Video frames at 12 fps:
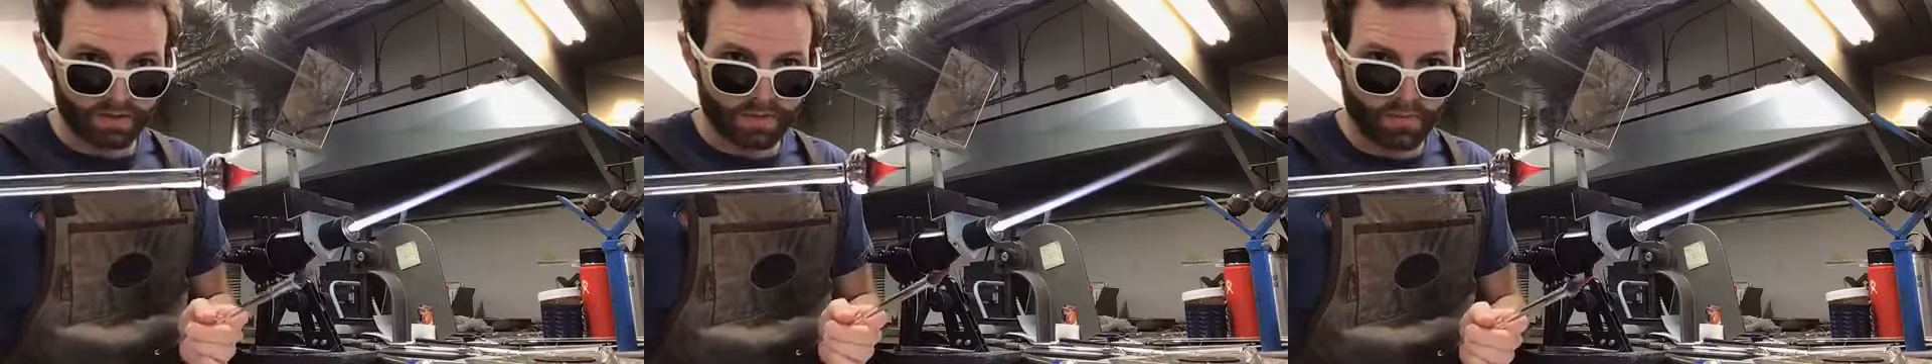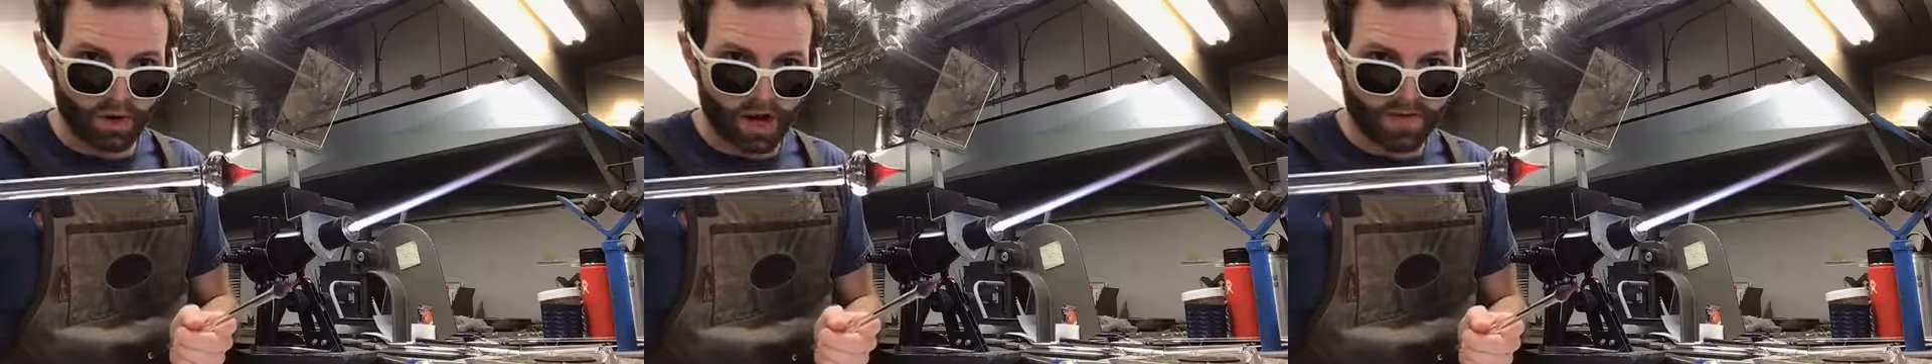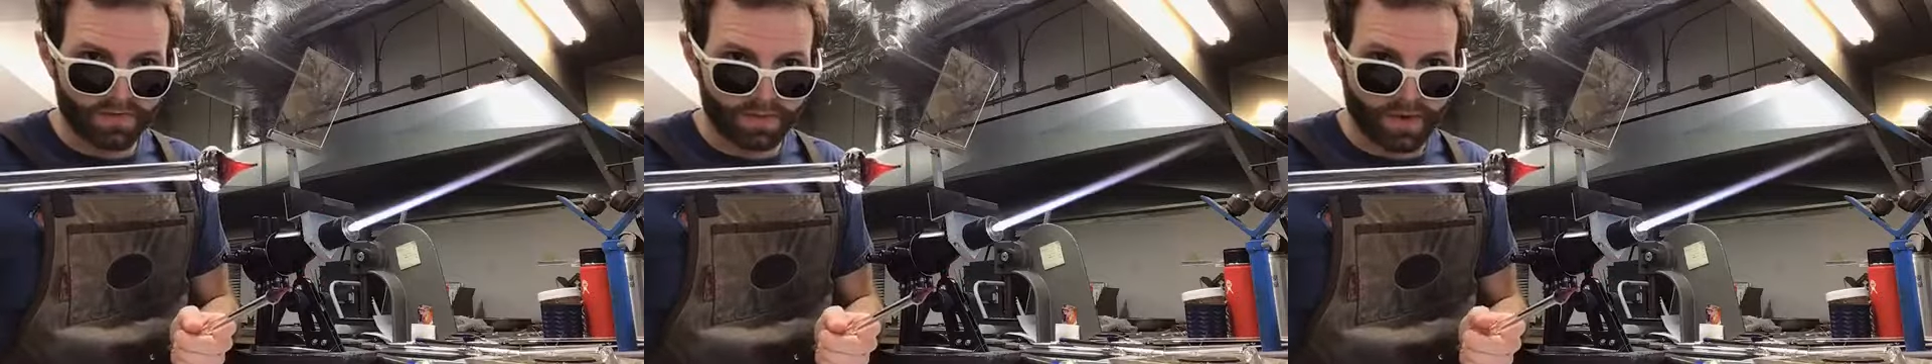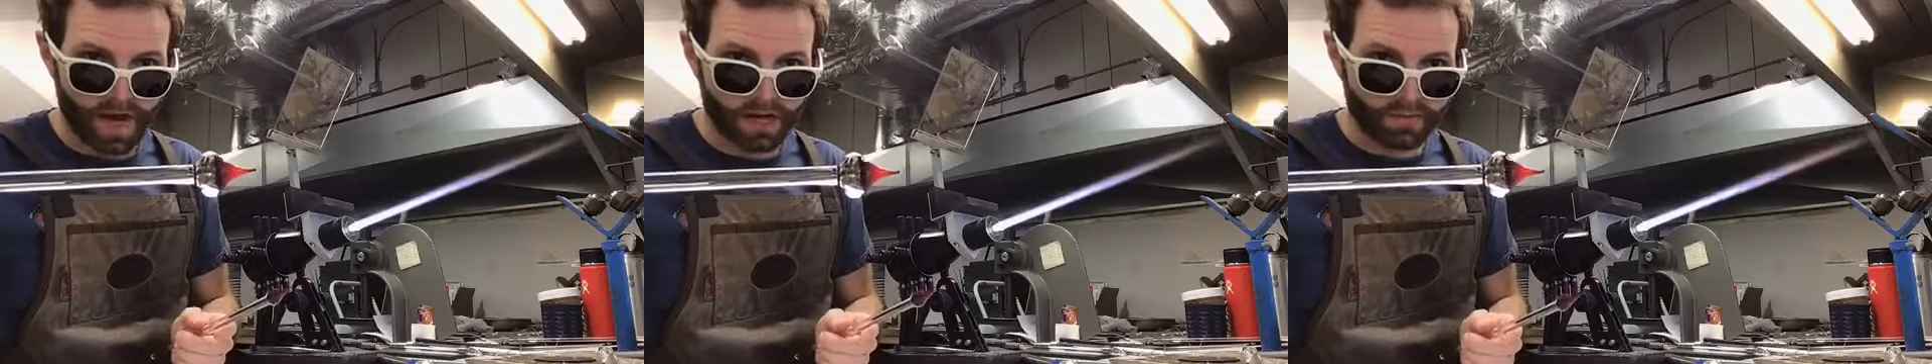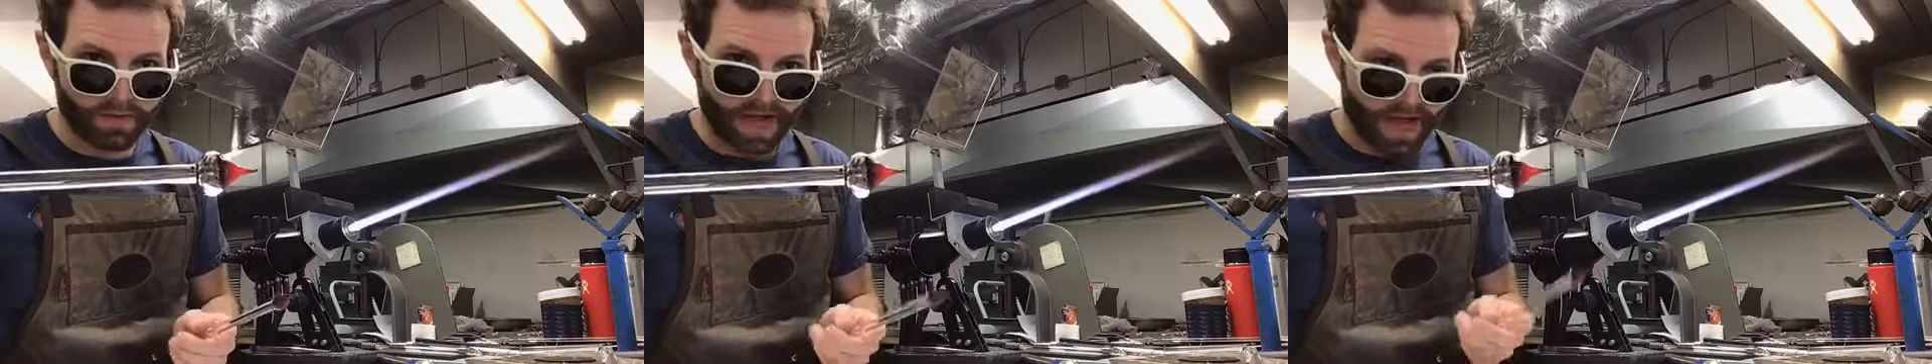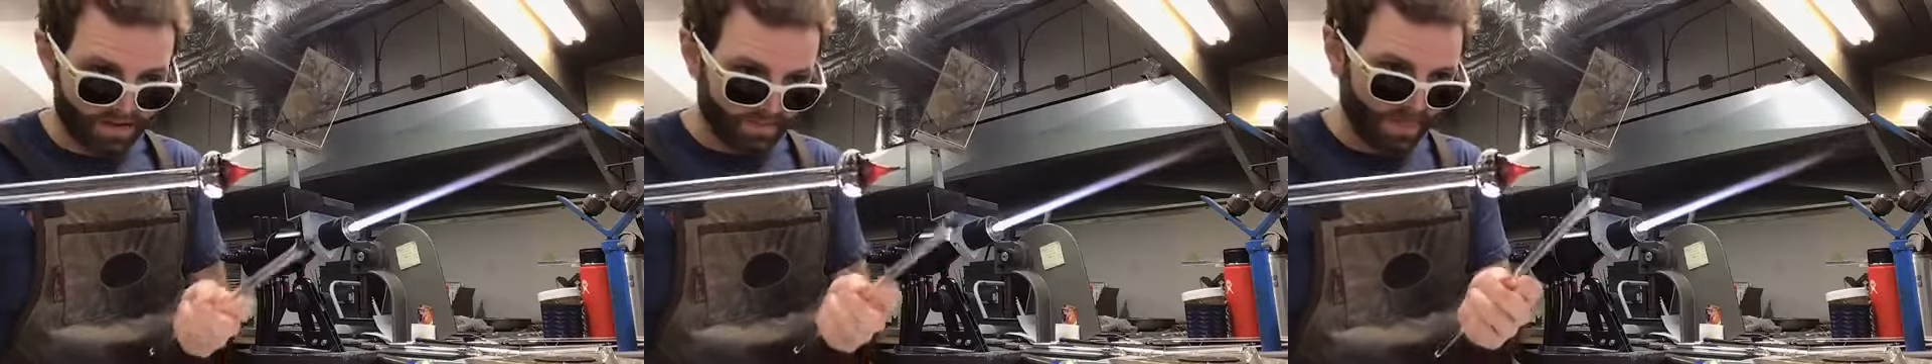I'll take a little bit more off
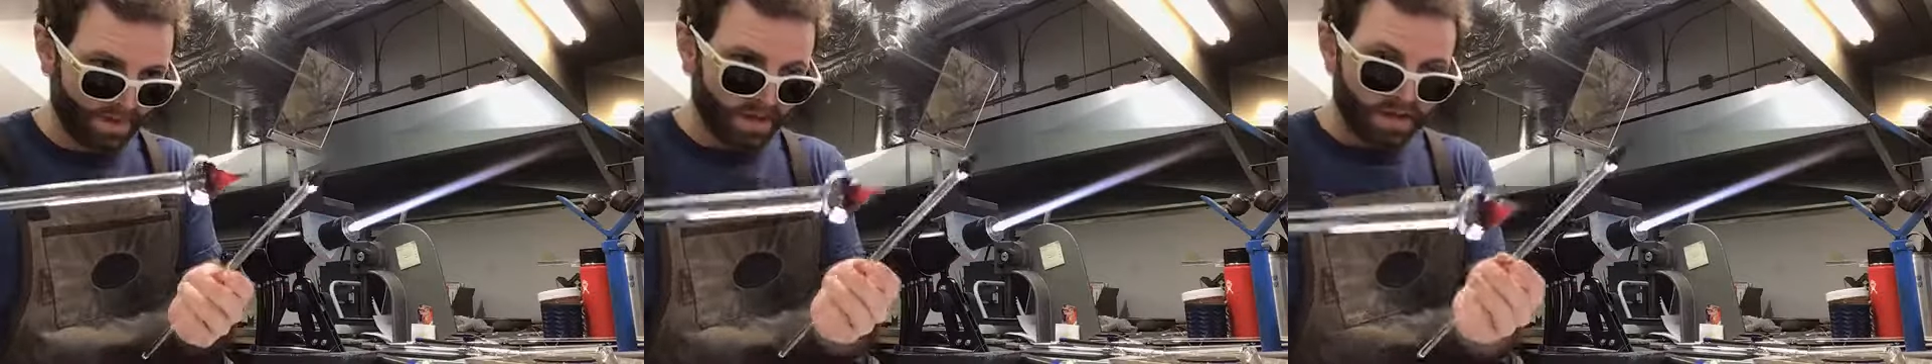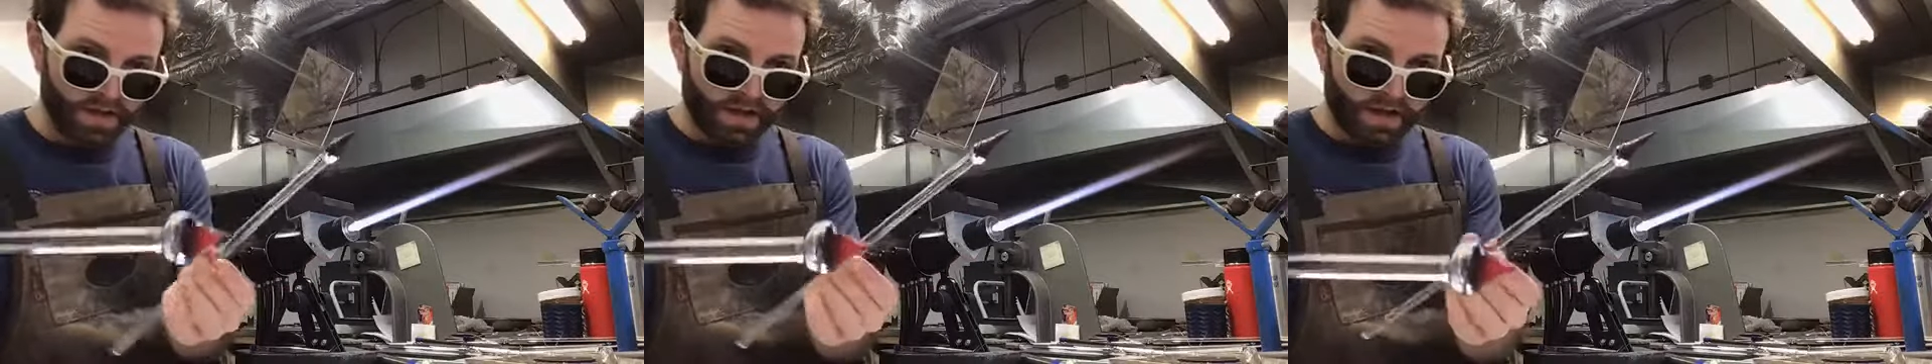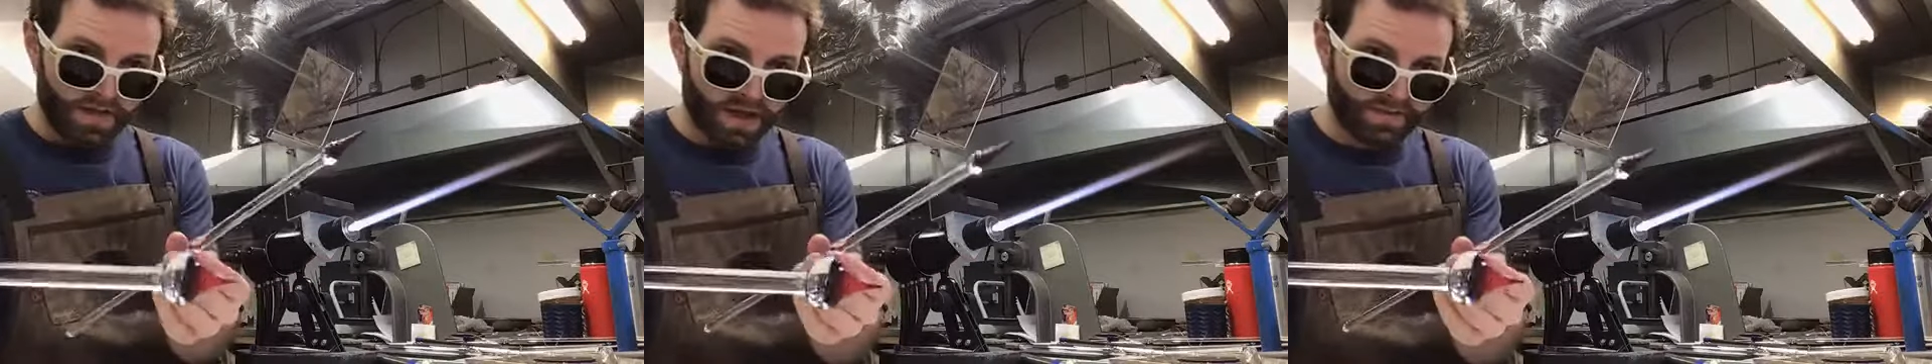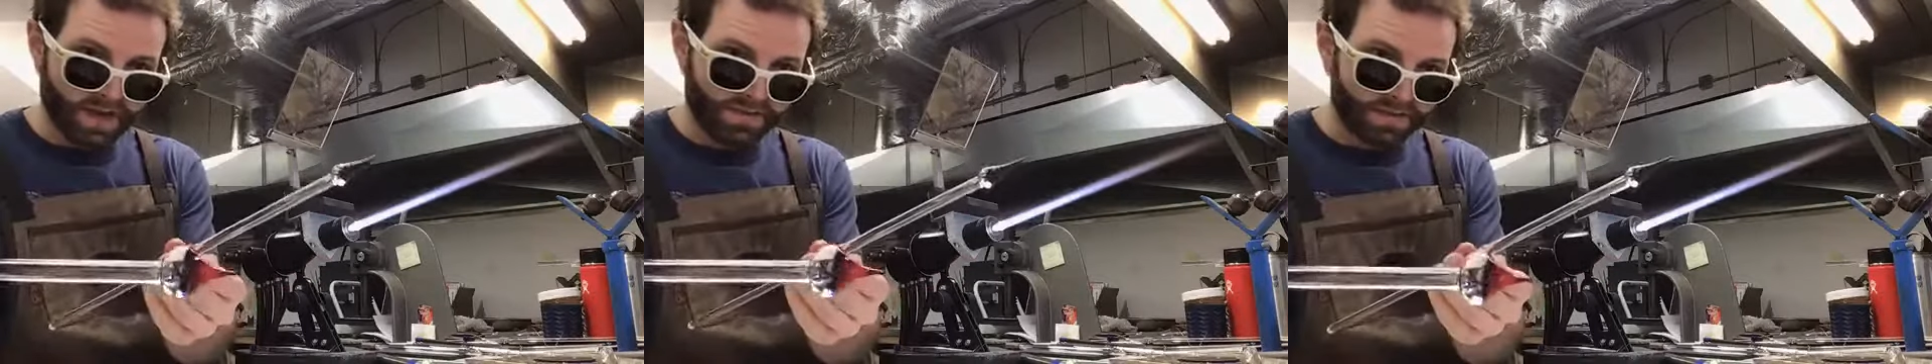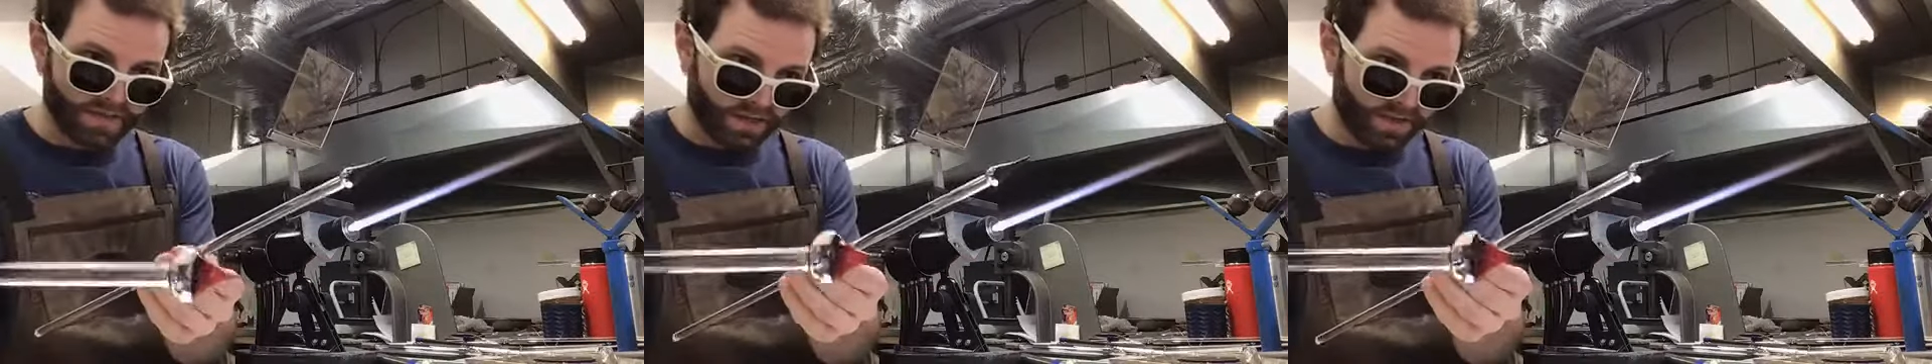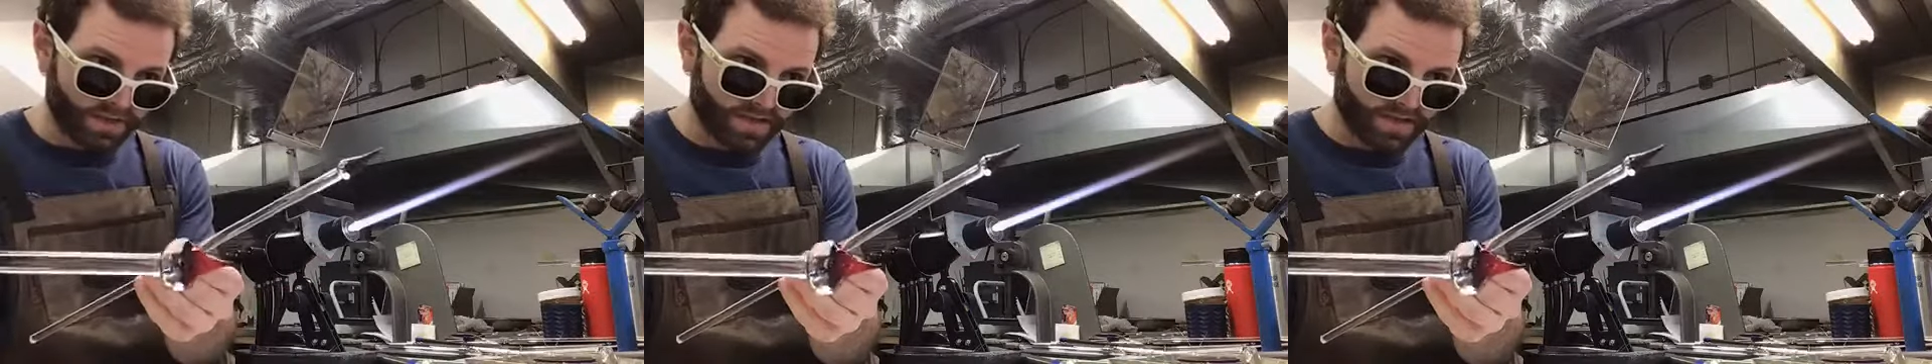the bottom of that. And then I've